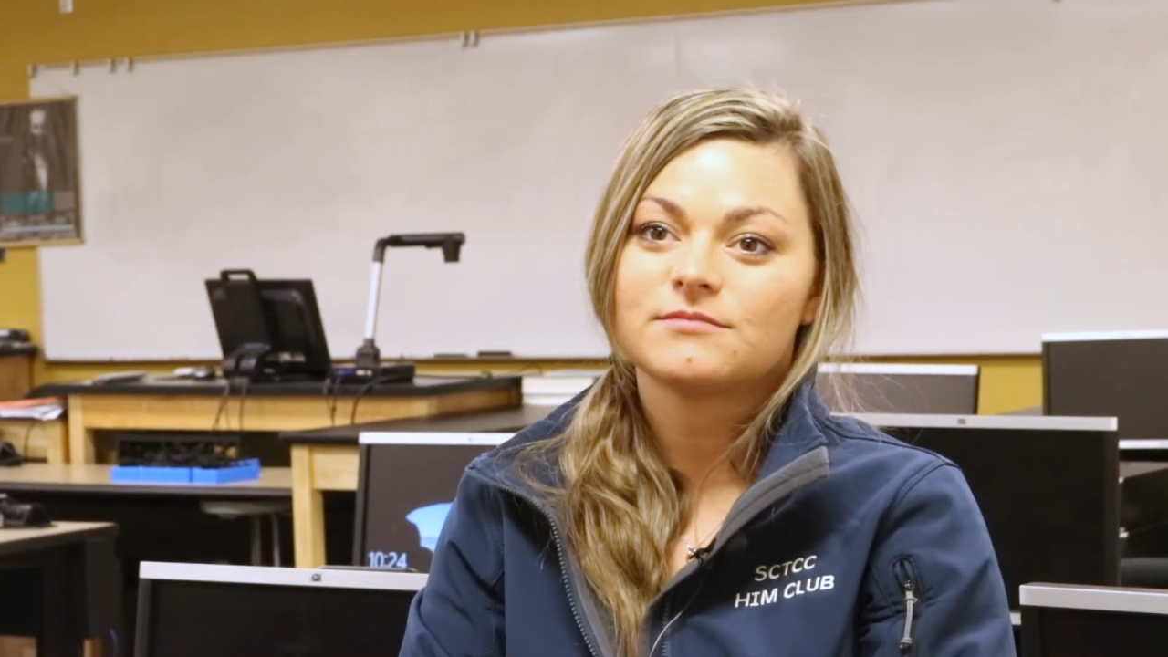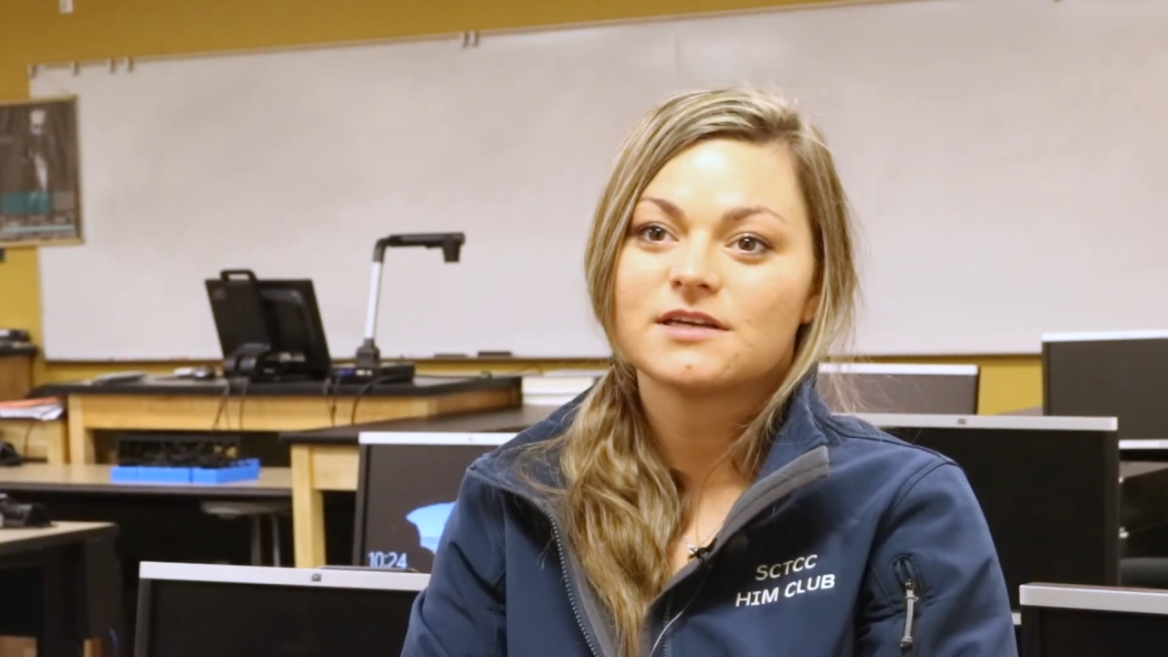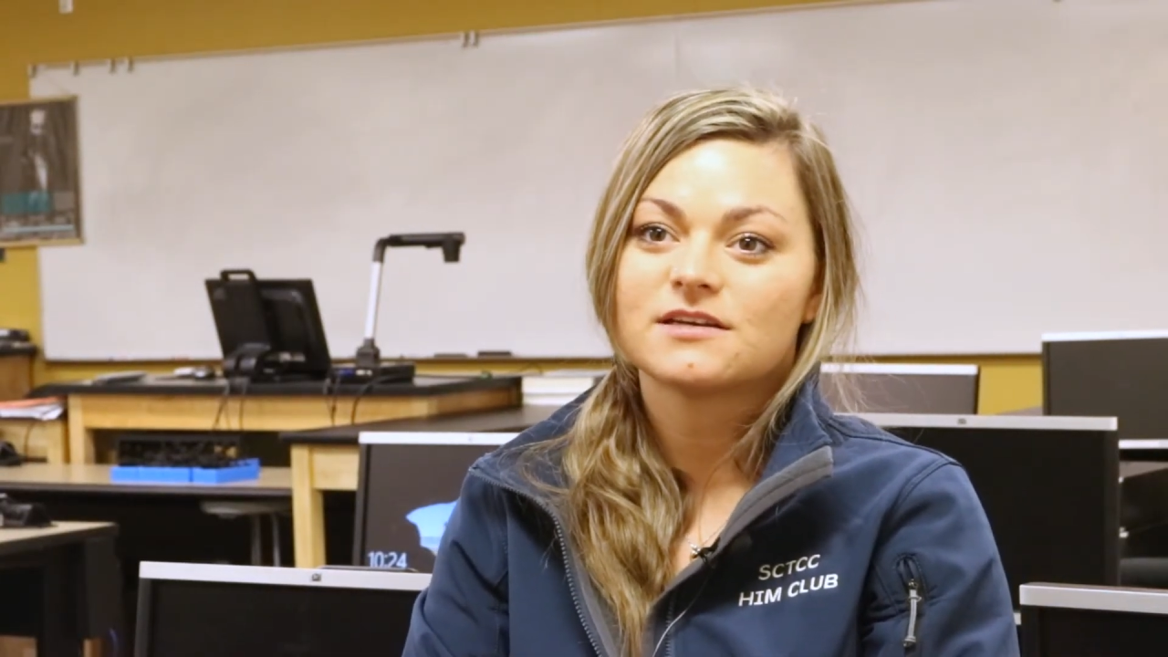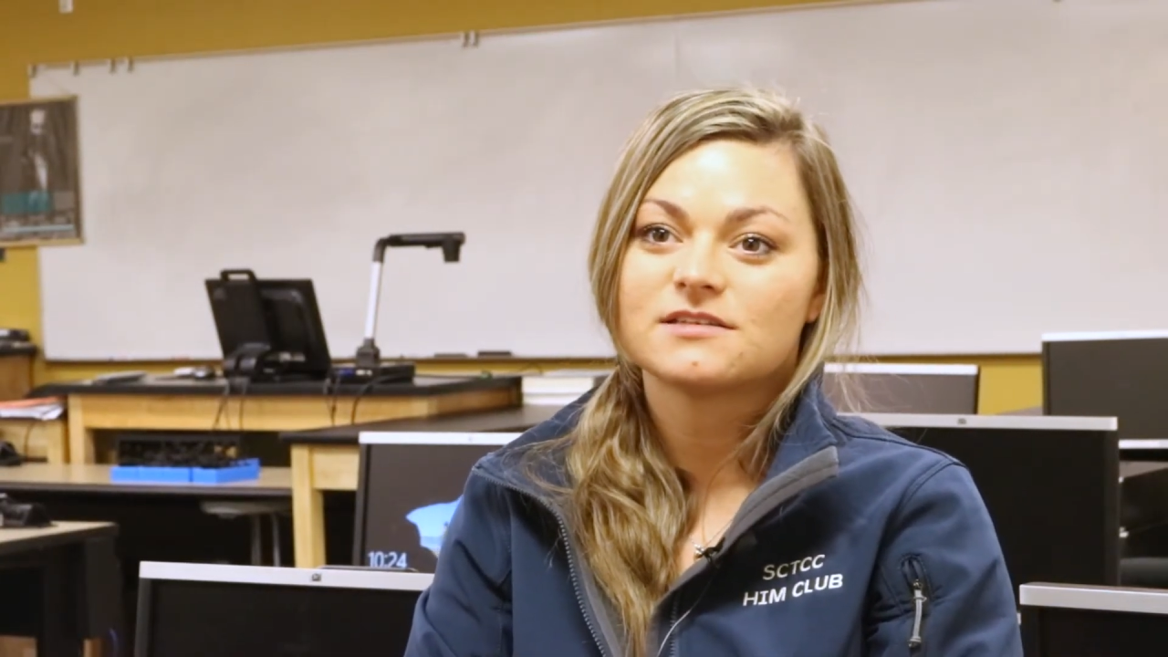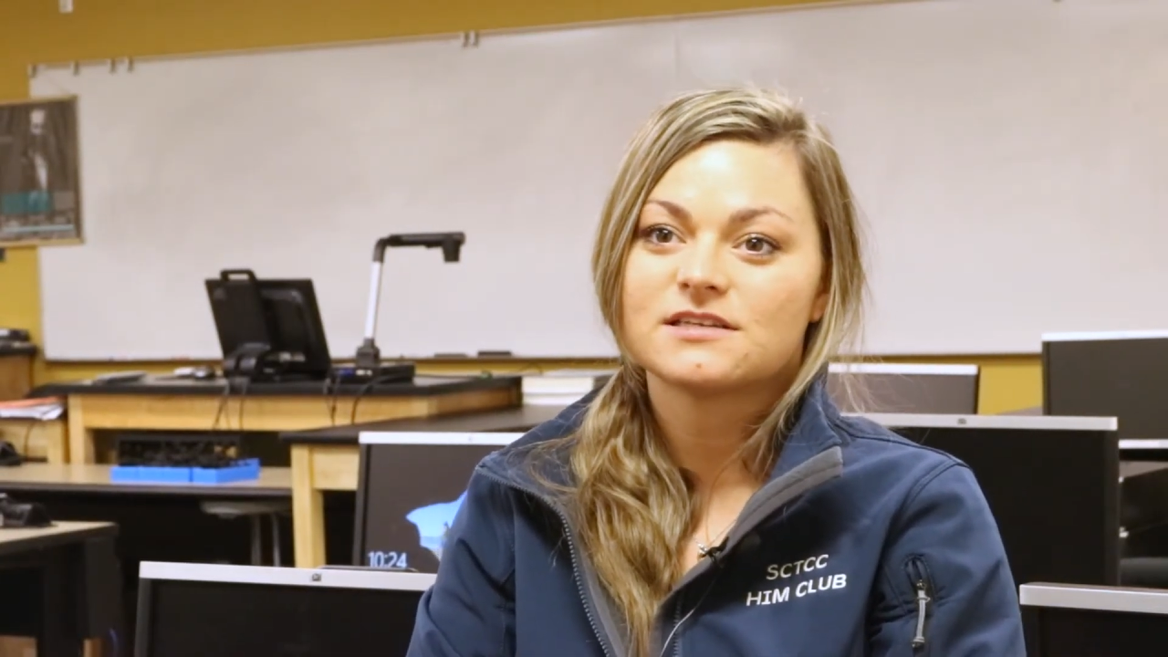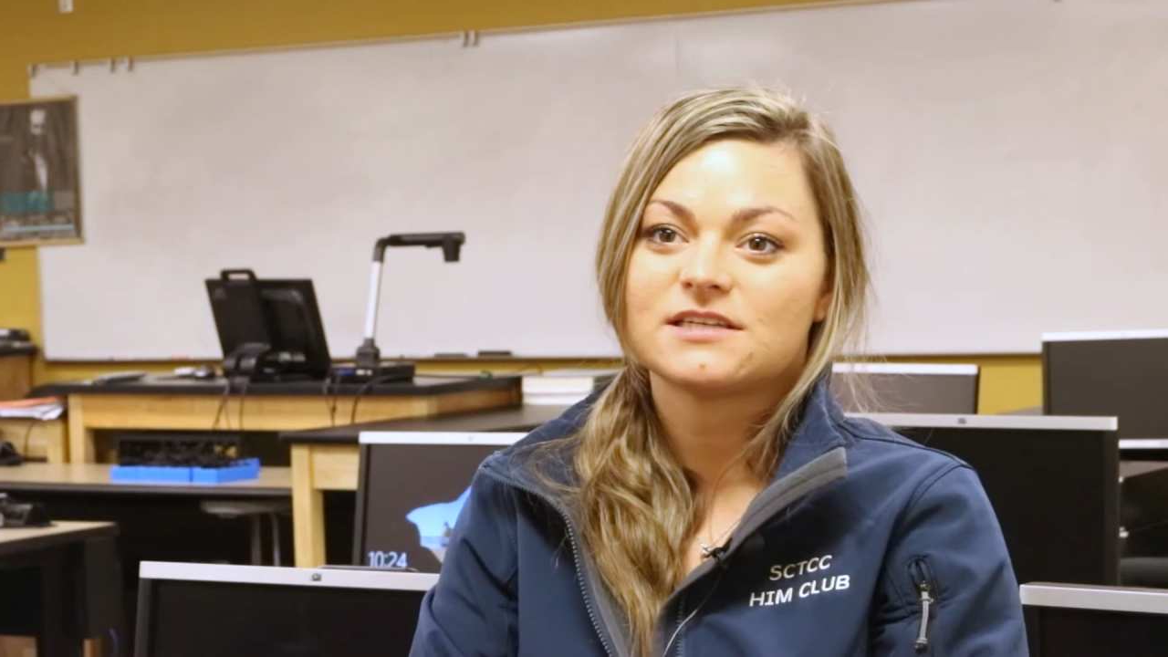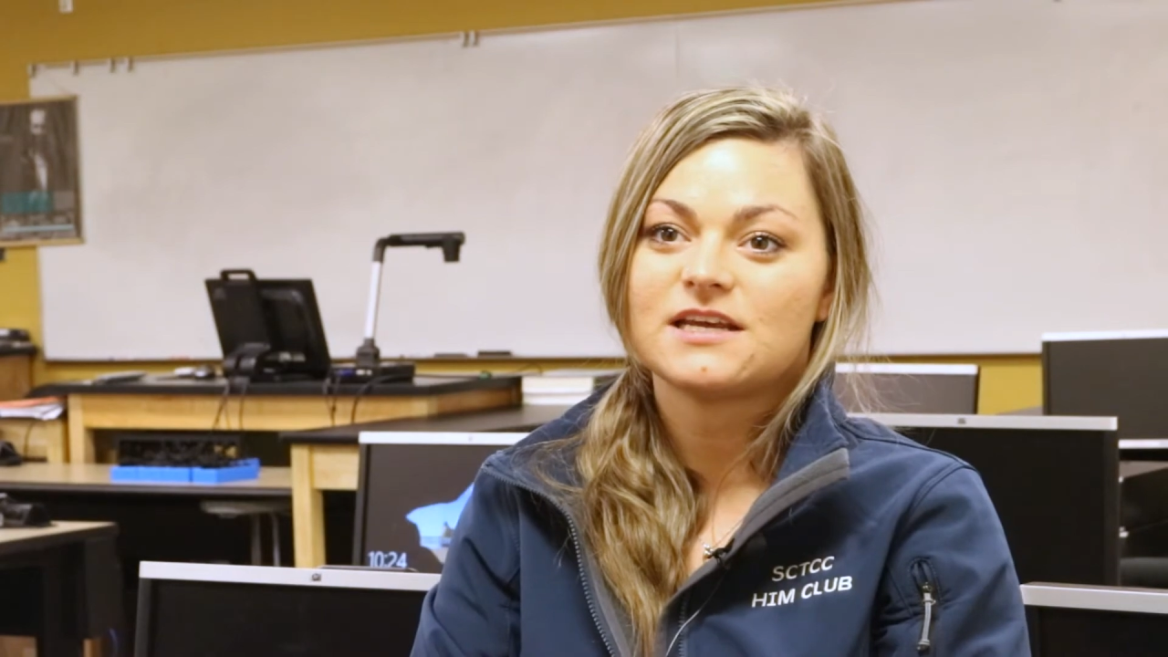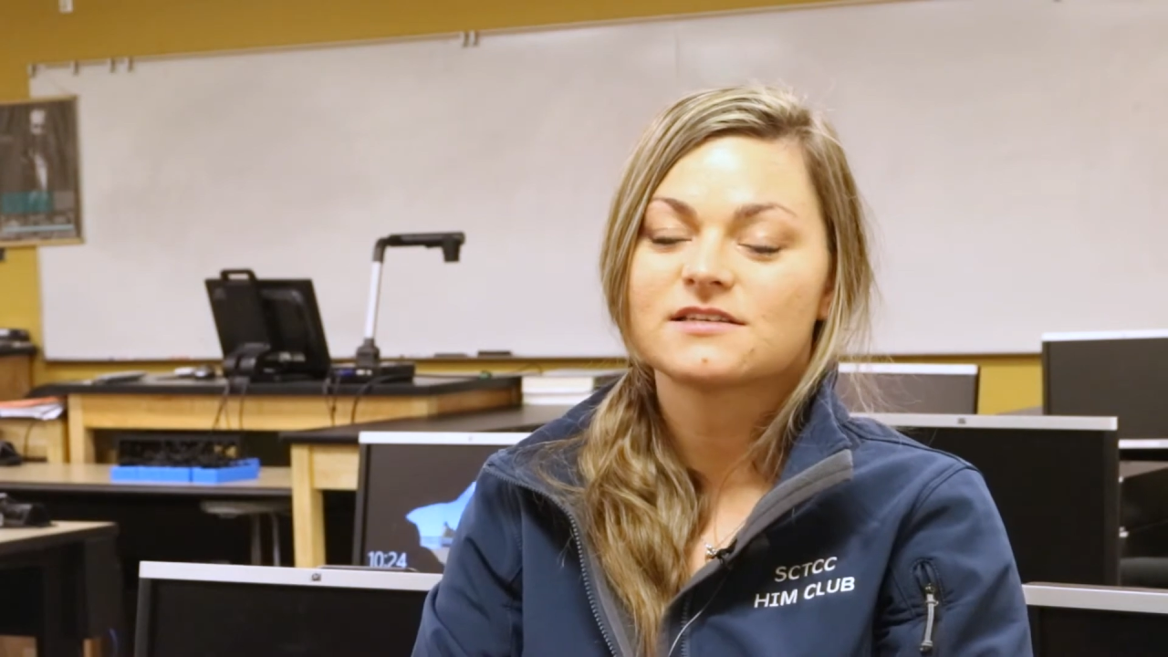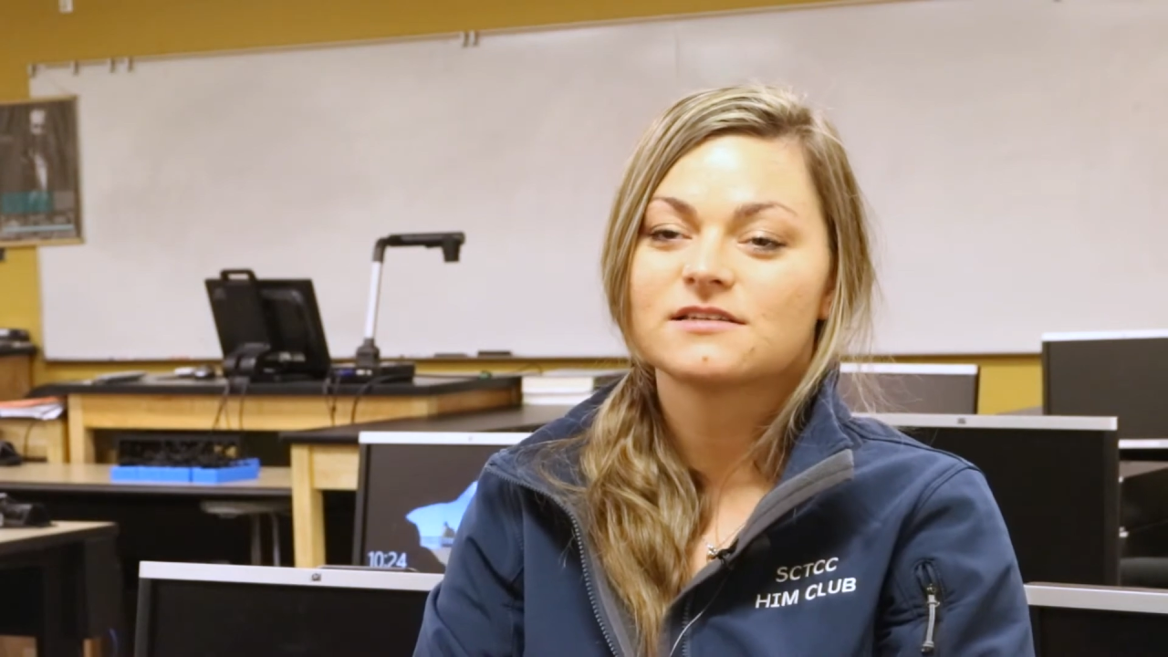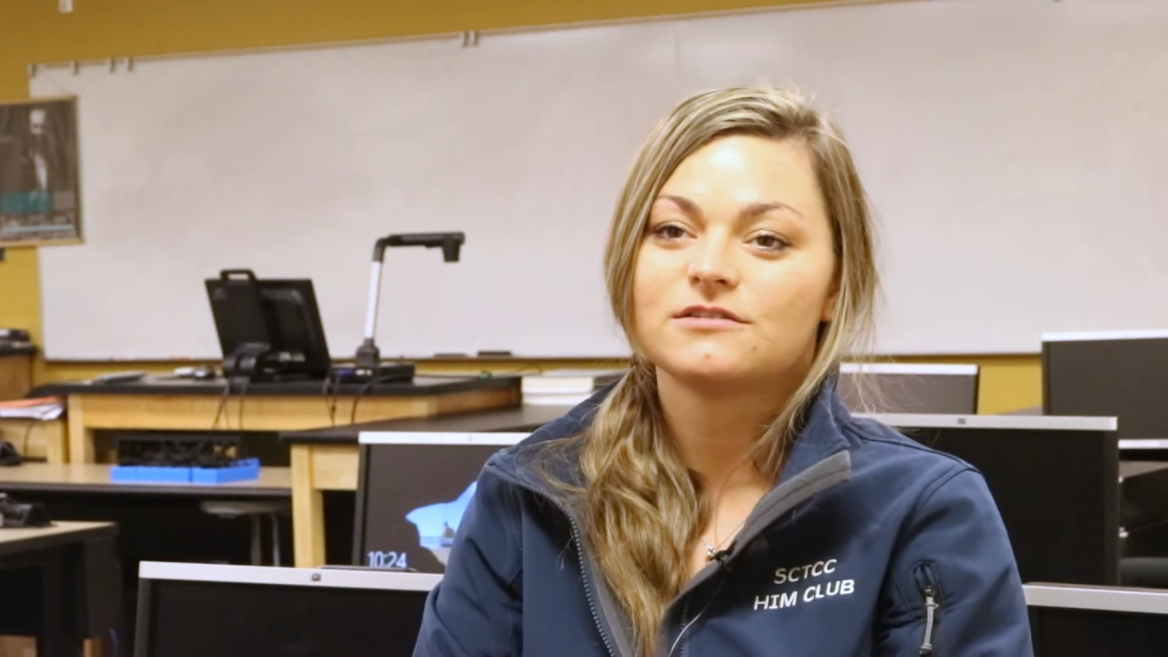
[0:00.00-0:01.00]
because it
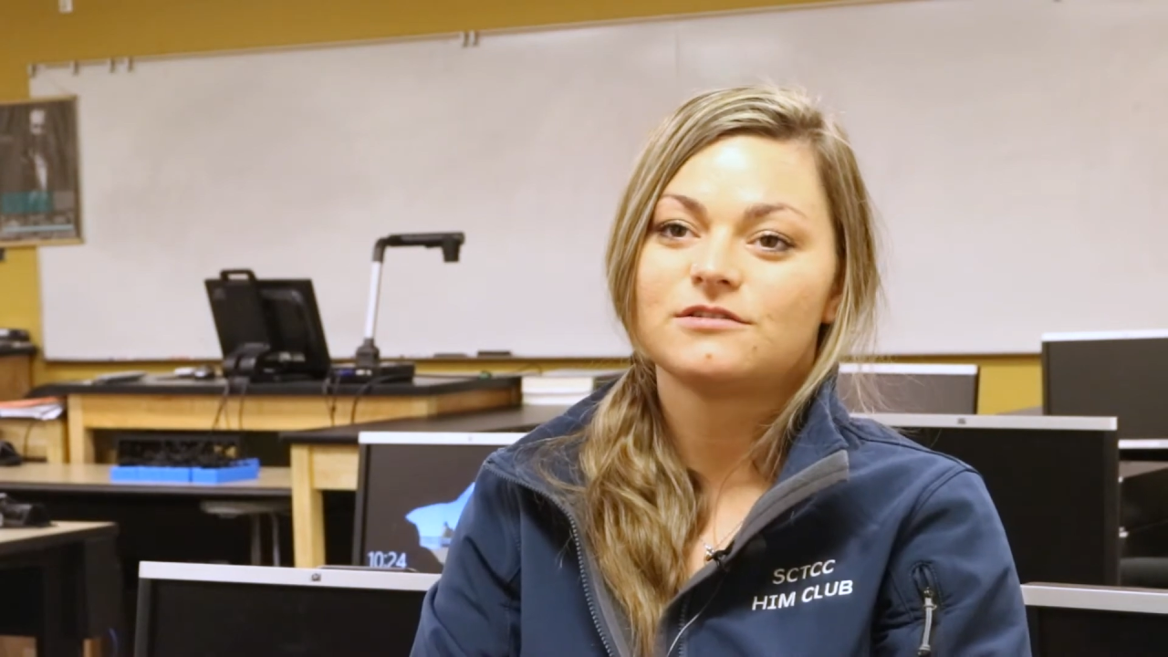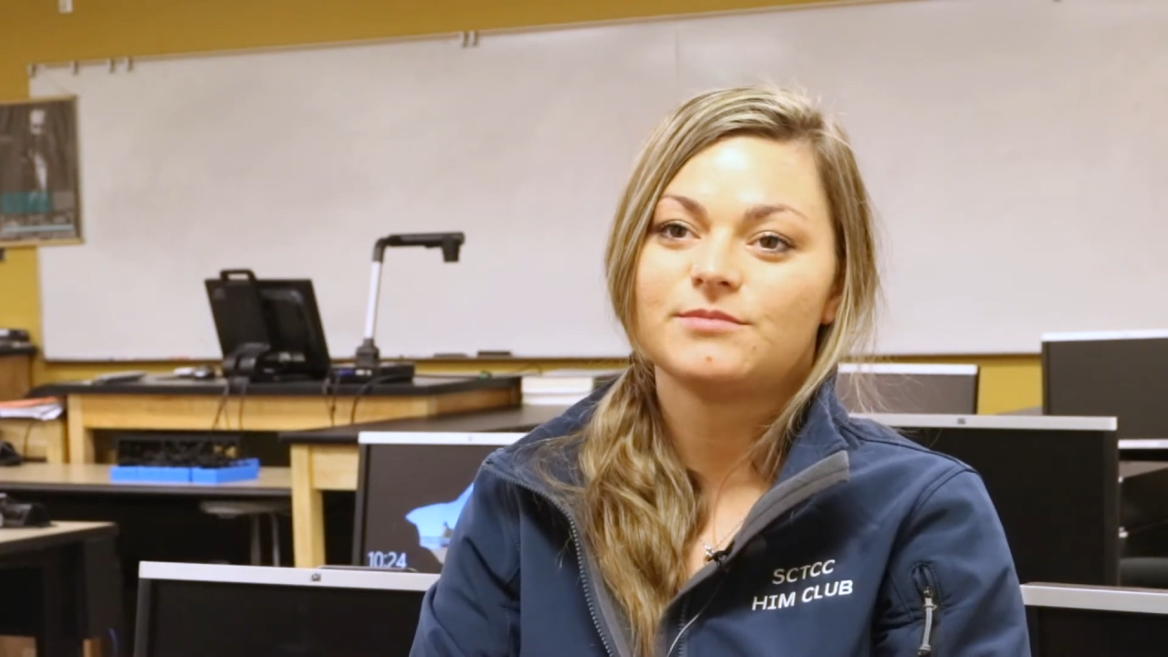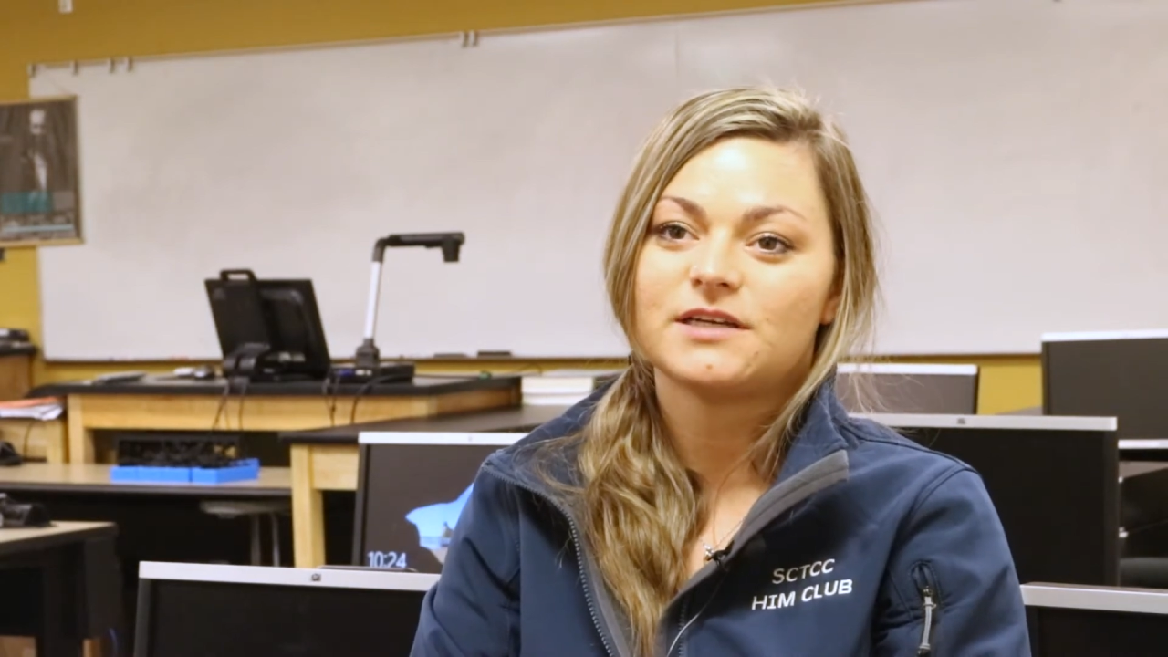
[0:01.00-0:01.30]
takes a little